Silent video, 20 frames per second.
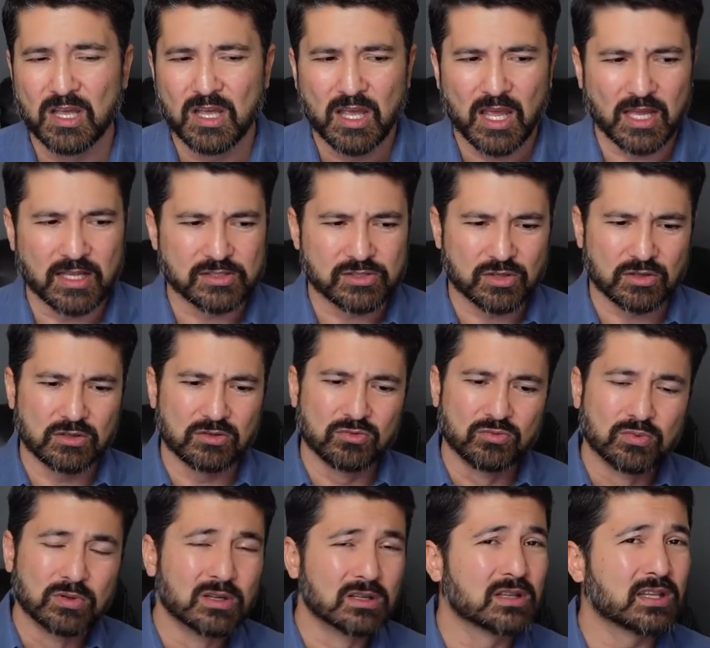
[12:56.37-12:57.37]
And so you
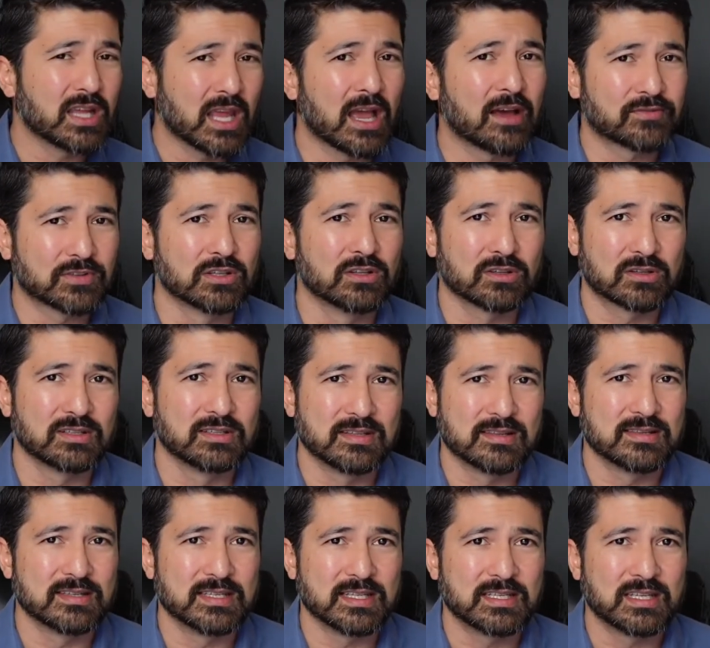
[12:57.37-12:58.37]
really have to look into
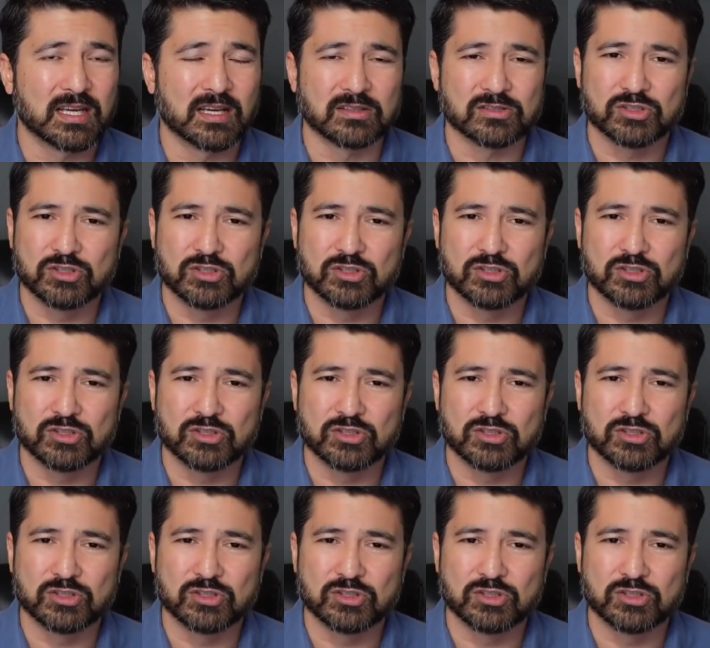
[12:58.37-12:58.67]
the details.